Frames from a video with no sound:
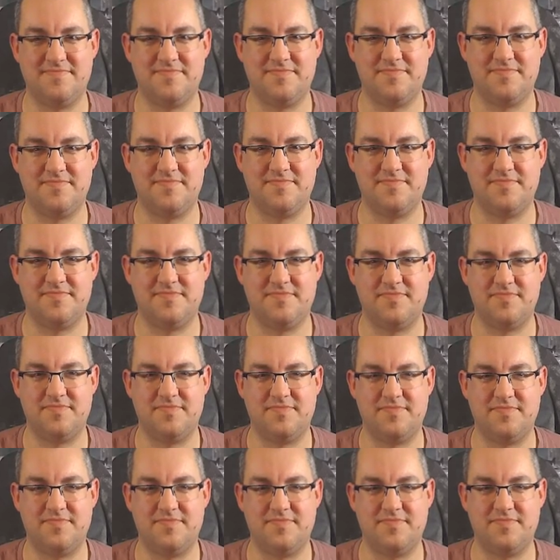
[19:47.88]

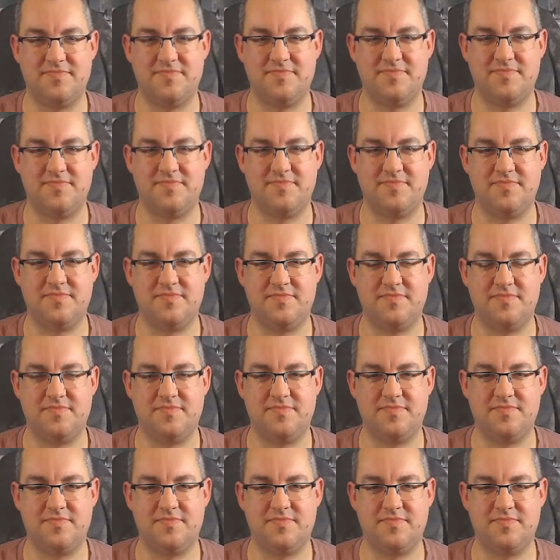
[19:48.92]

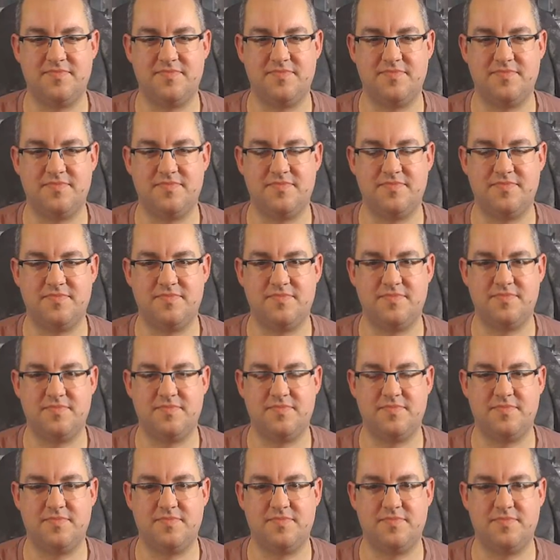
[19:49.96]

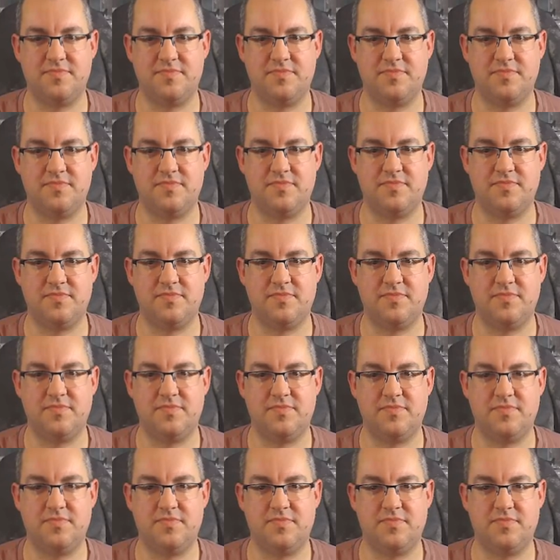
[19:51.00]

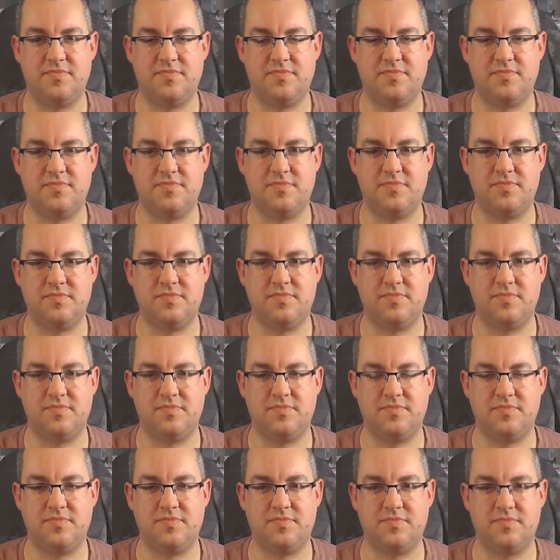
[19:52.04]

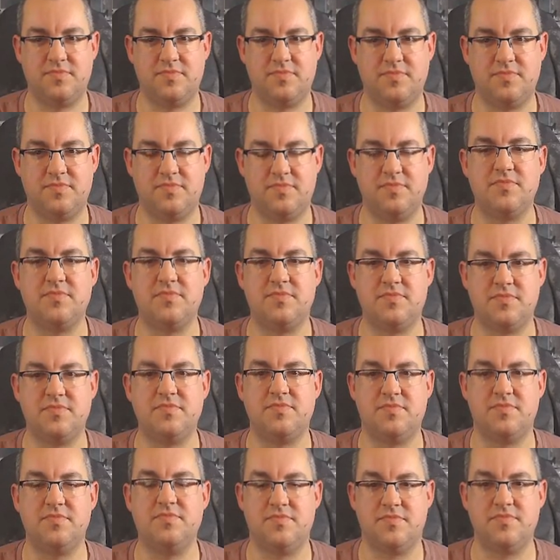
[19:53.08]

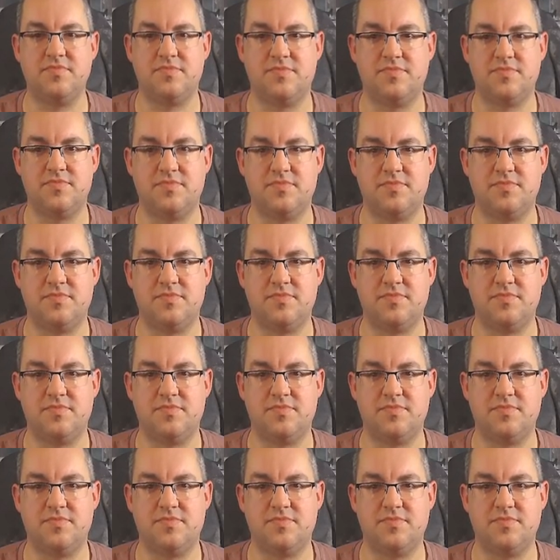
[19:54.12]
(silent)